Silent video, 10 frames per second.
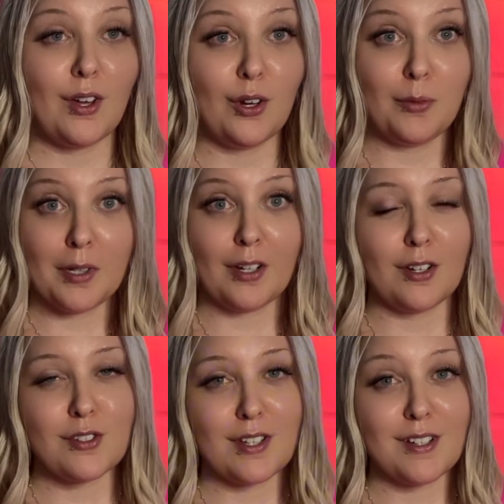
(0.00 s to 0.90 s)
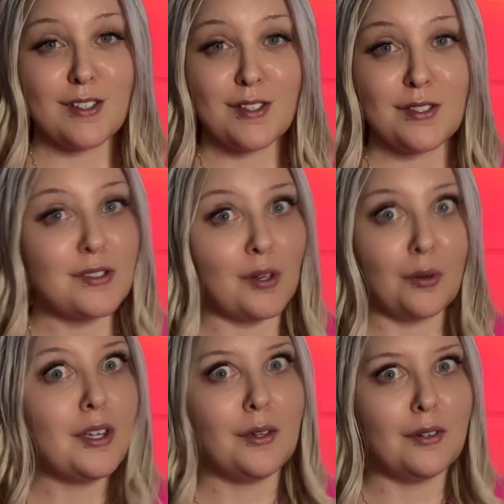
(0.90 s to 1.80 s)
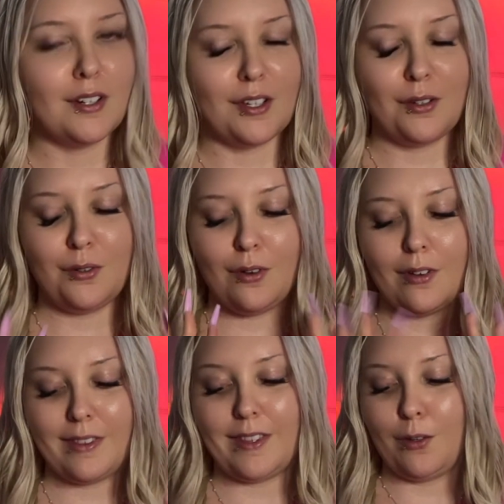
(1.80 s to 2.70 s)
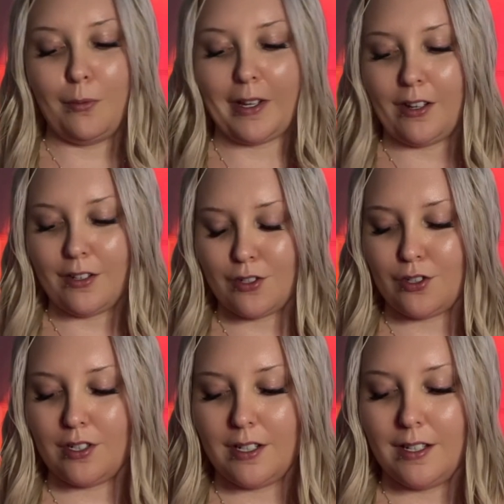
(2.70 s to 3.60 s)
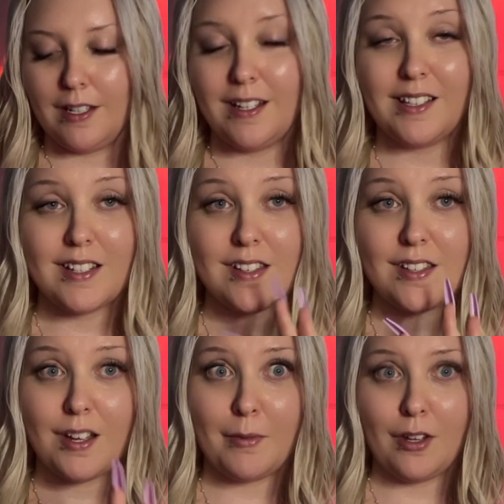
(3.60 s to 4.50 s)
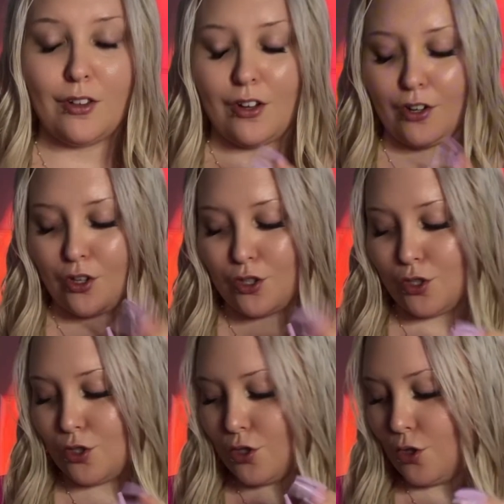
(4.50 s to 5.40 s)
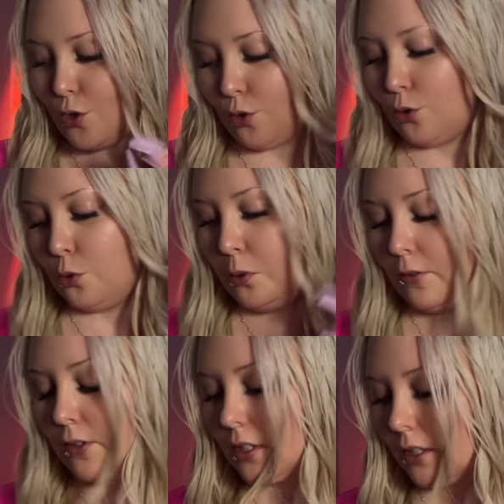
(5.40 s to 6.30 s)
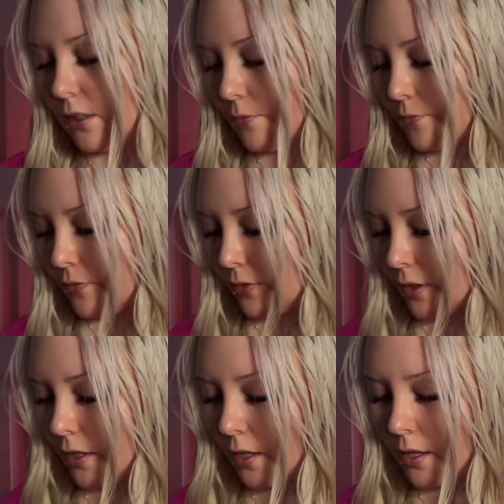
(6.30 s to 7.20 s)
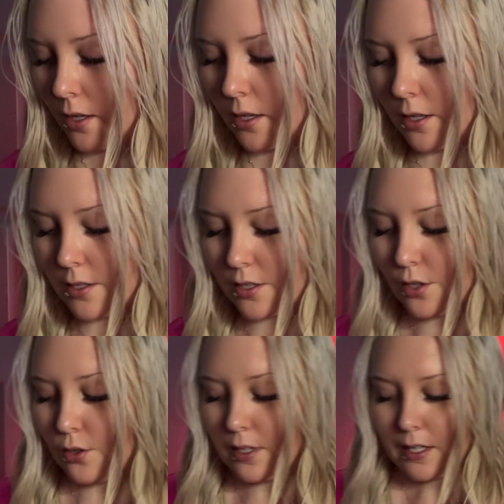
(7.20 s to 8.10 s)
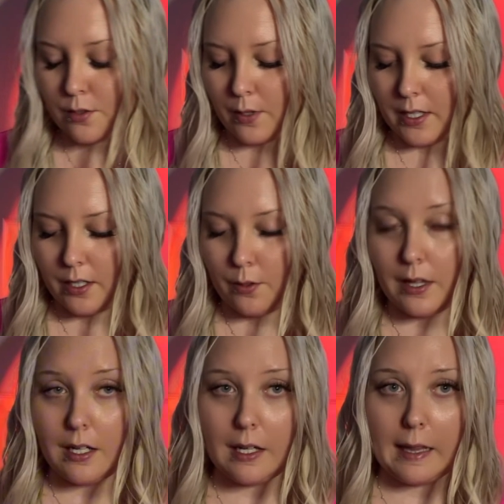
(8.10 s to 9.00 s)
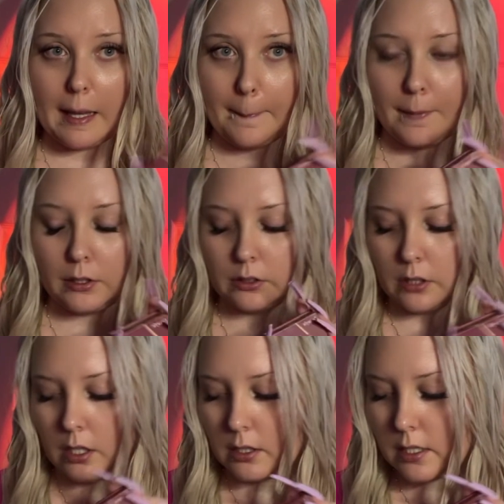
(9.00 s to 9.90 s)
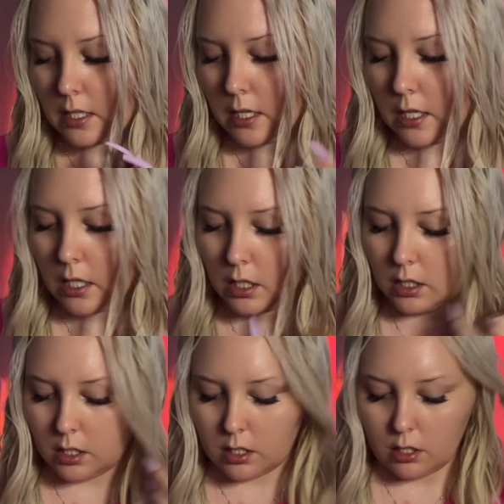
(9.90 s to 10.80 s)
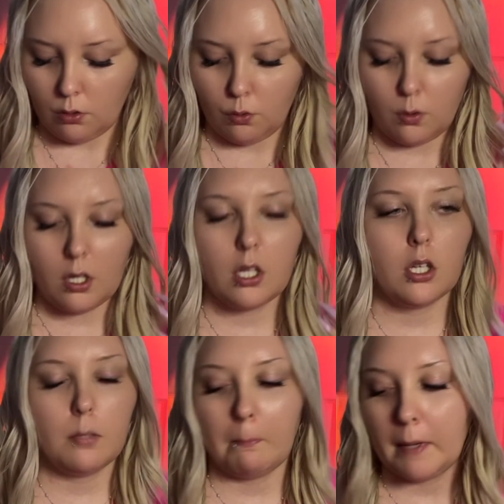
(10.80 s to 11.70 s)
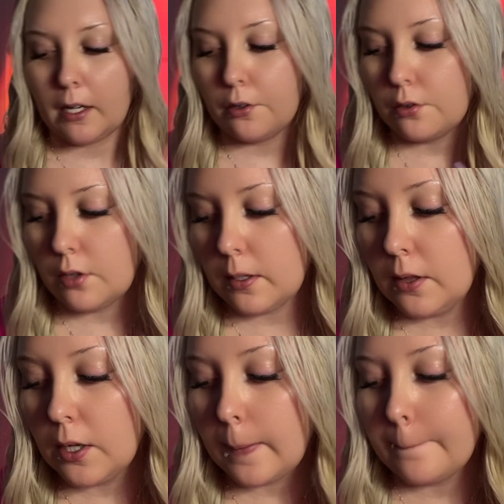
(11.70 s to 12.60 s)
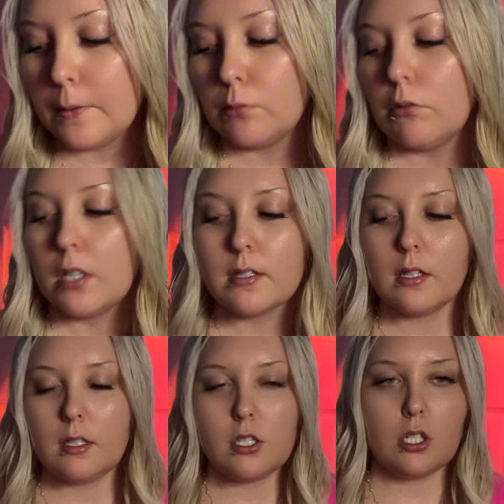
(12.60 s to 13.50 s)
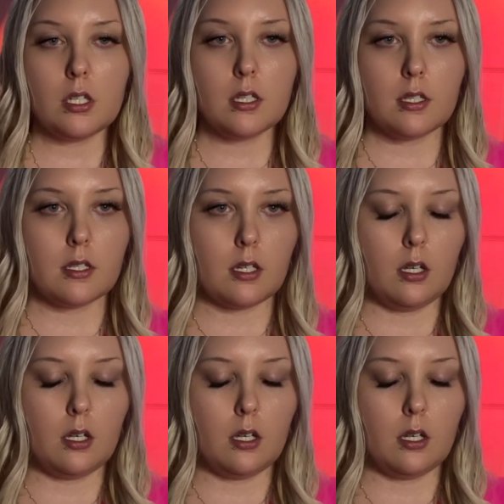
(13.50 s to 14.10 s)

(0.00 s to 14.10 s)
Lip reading: Oh my gosh, that is so cute on you. Oh my gosh. This is coming along so perfectly. So next we're gonna do a little bronzy. So my girl can look bronzalicious.